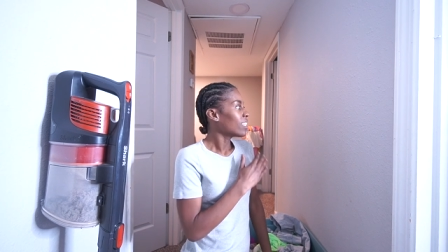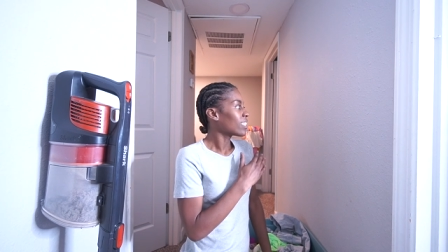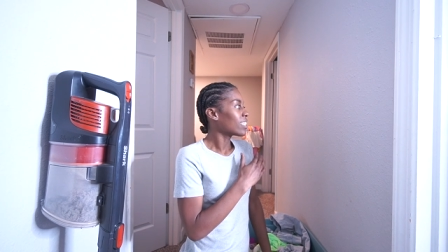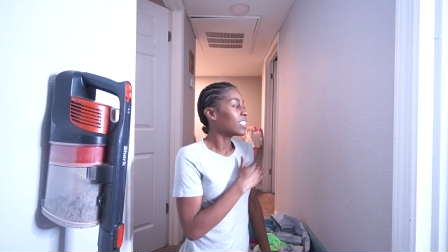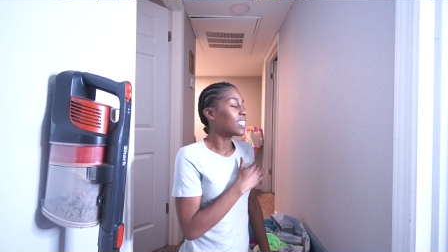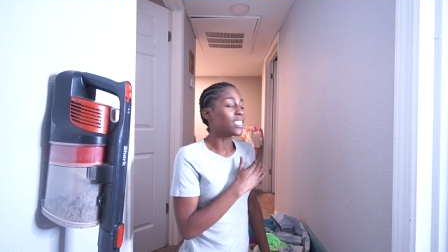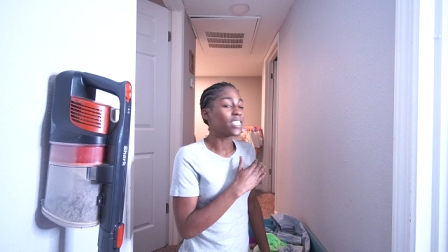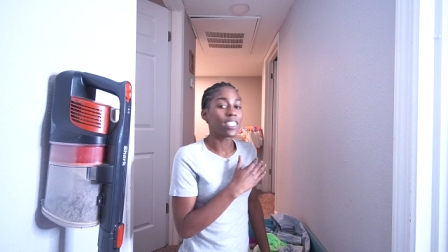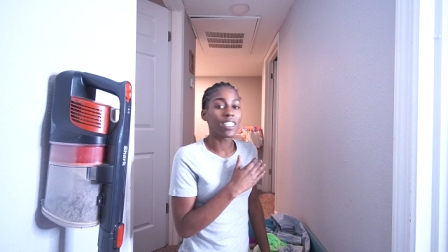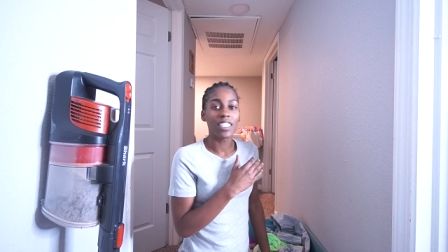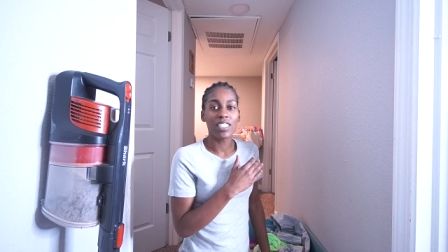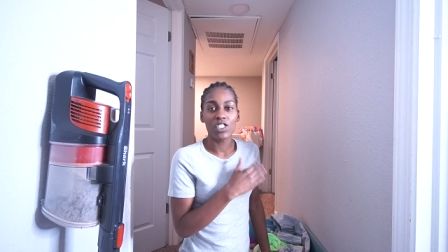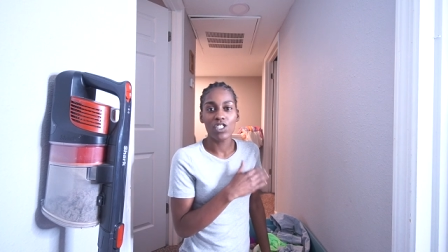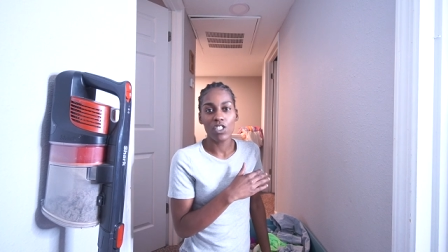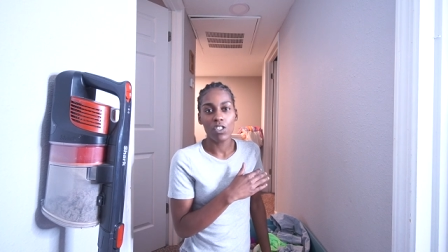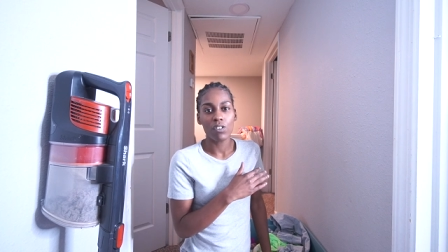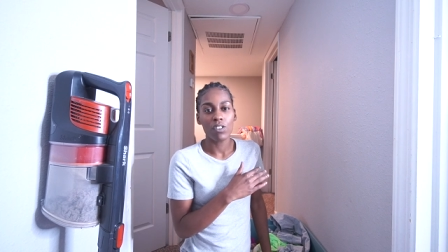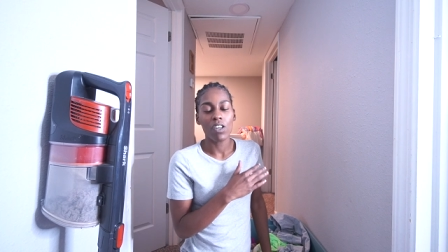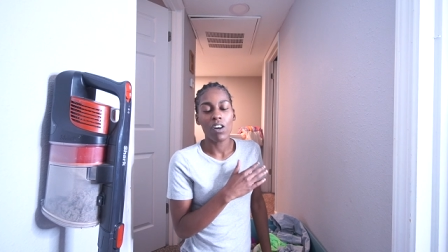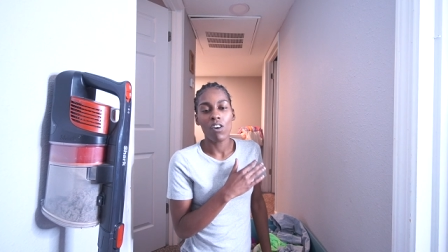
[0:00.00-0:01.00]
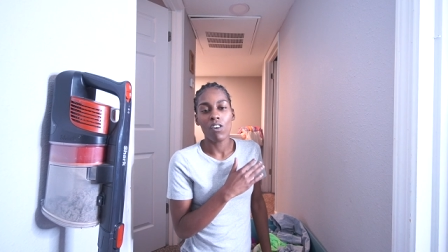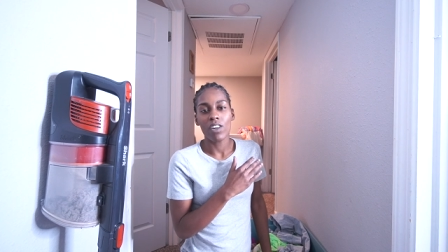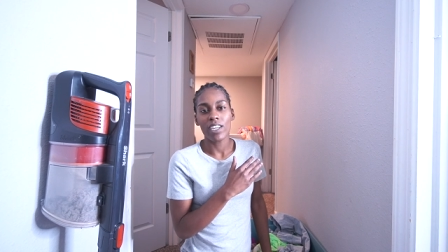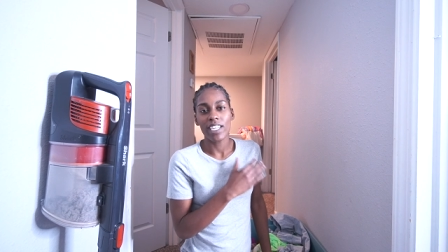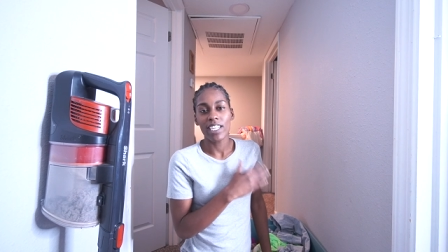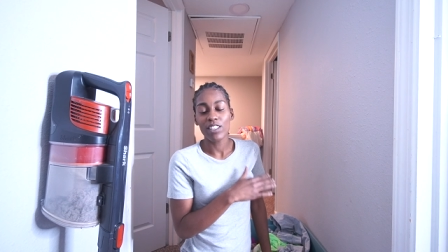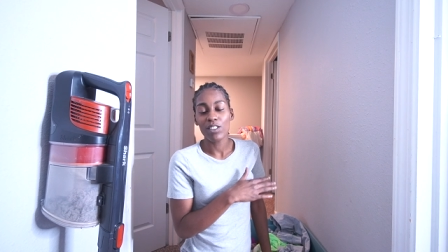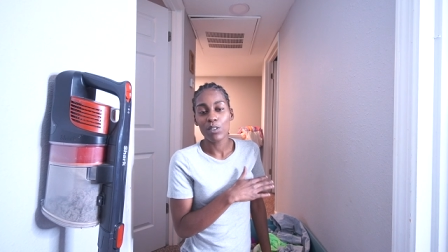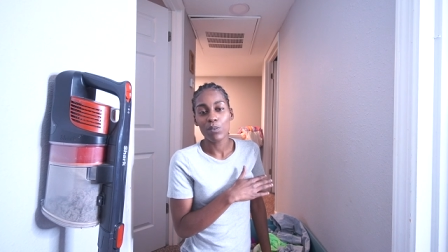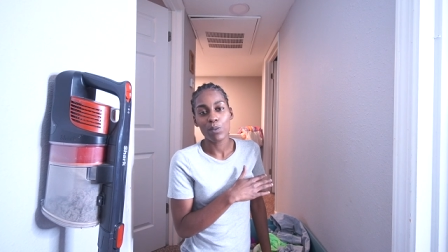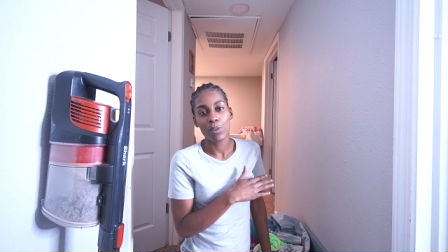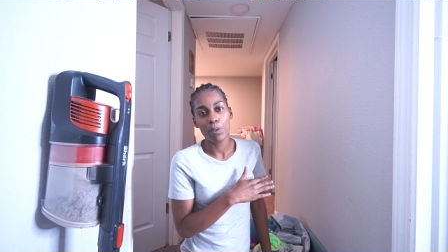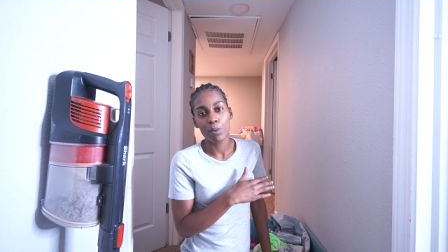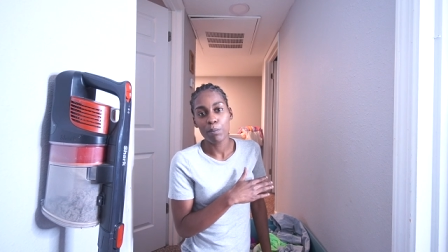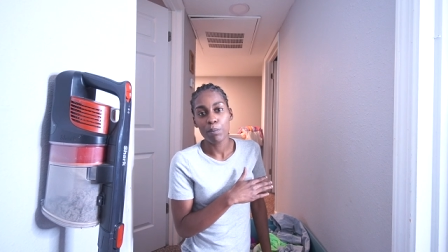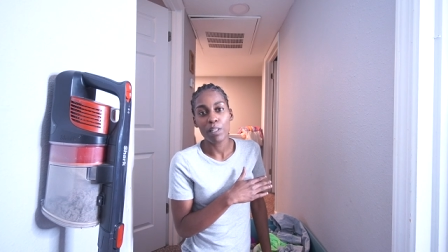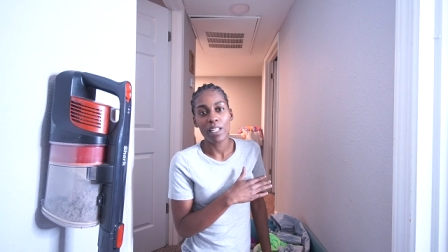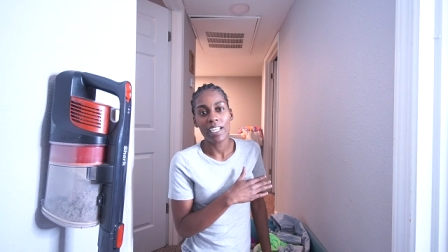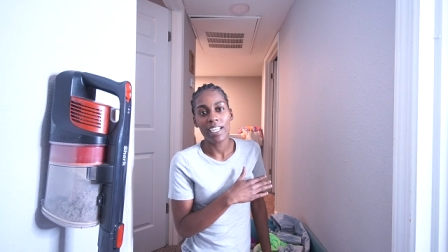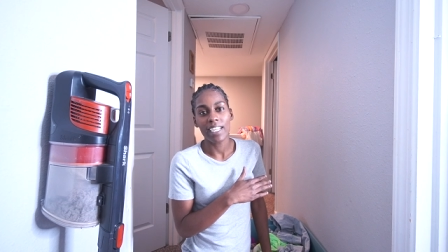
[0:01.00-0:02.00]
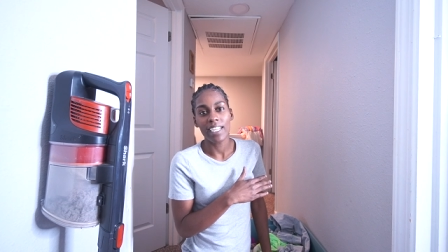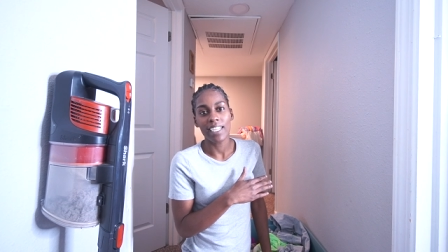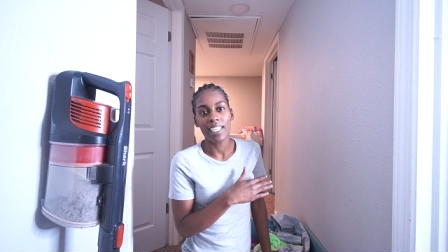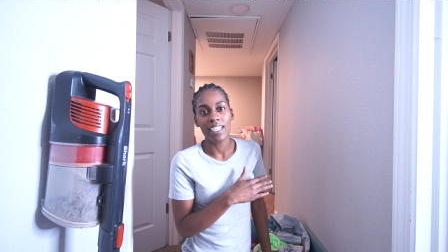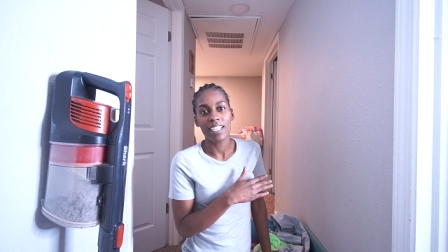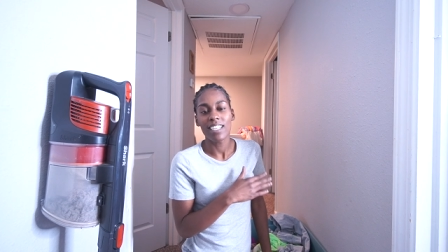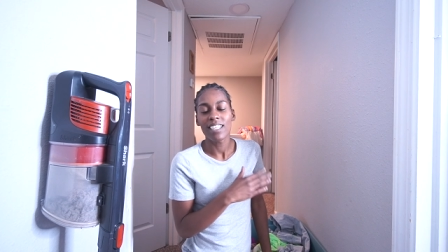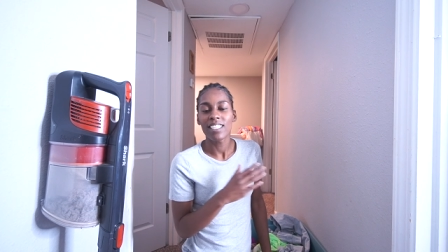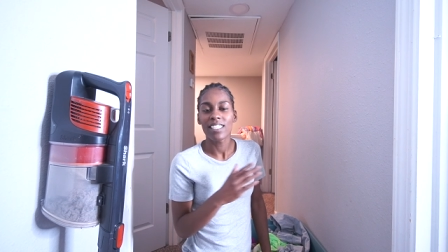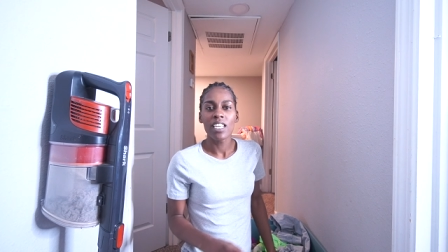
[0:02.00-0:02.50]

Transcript: London and Jonah are in the room playing.